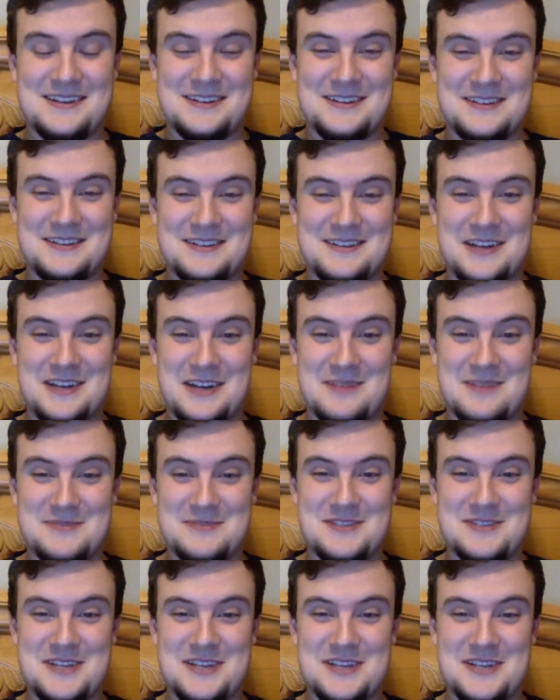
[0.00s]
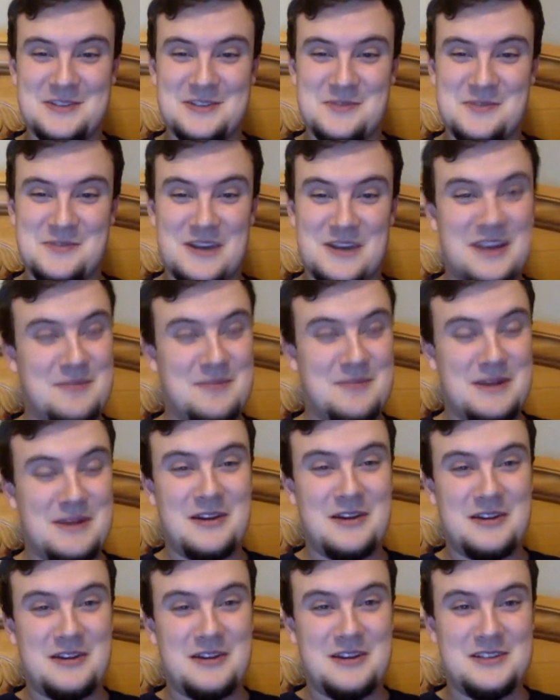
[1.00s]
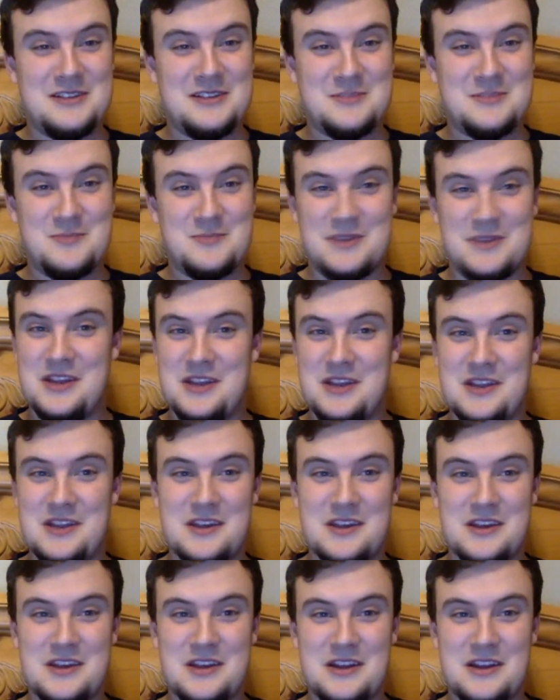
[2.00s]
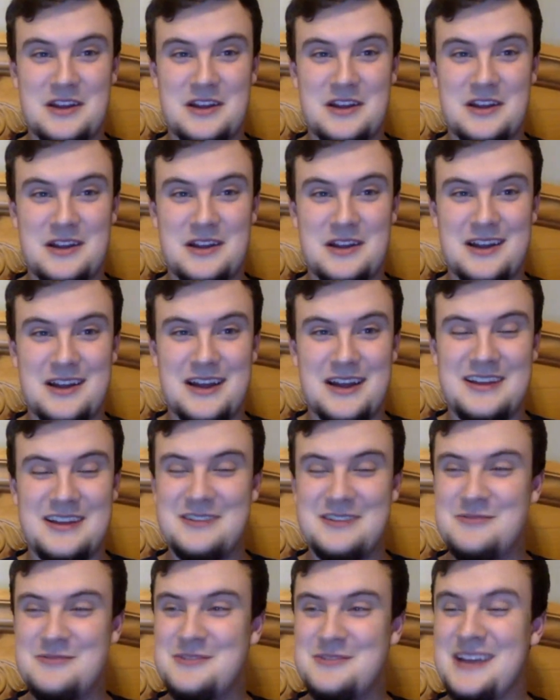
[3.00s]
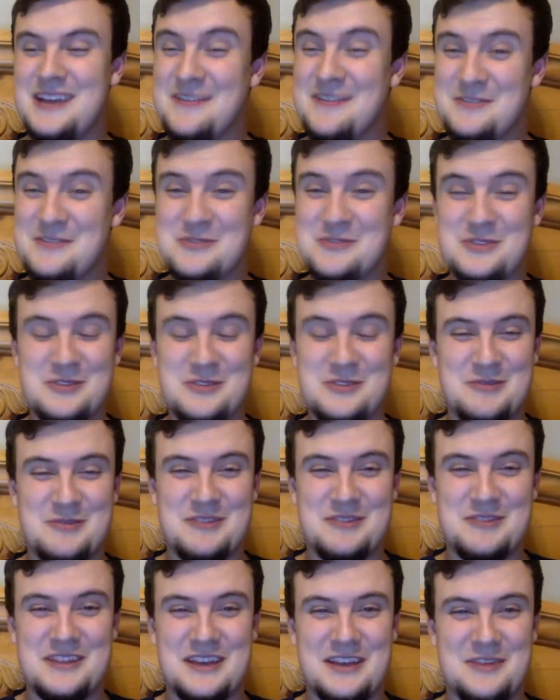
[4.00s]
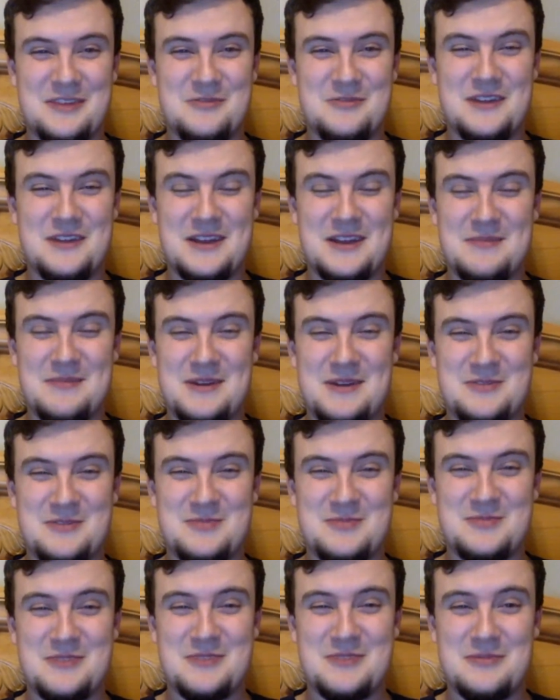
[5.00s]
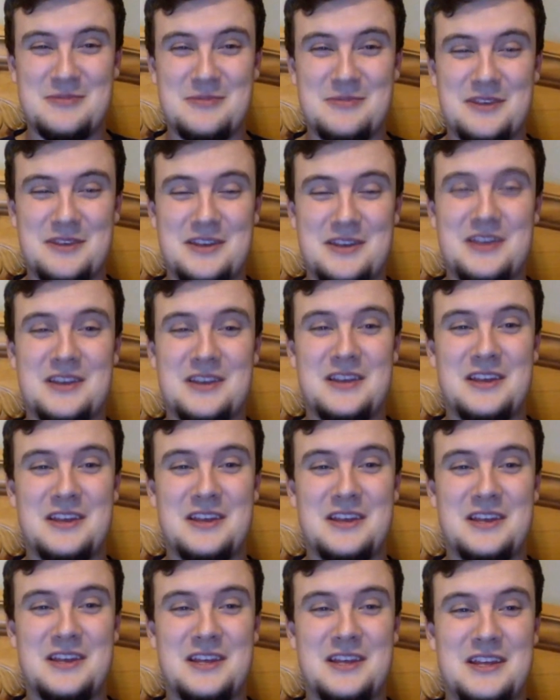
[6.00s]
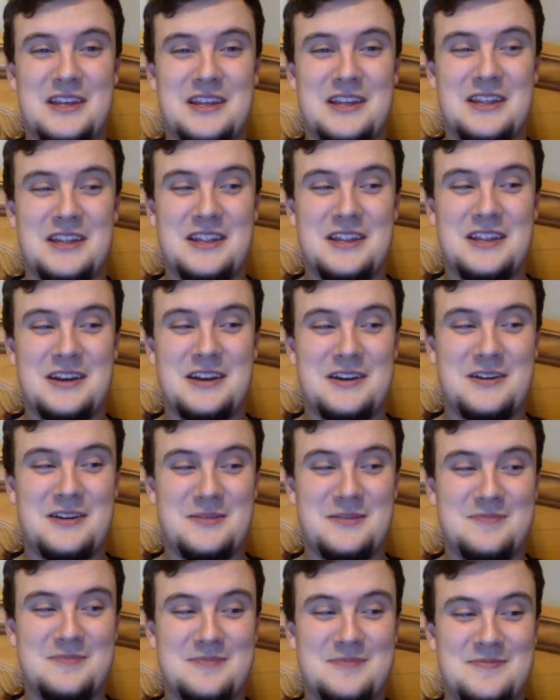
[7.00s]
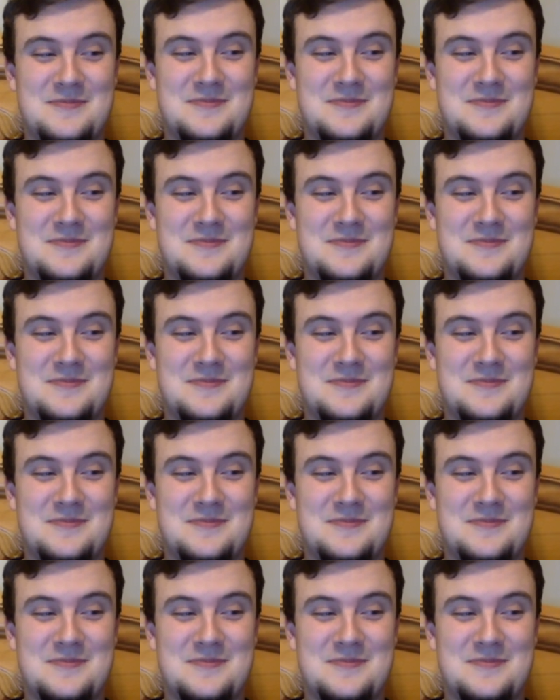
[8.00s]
Tom says New Nightmare is peak. I would have to agree with that. New Nightmare was probably it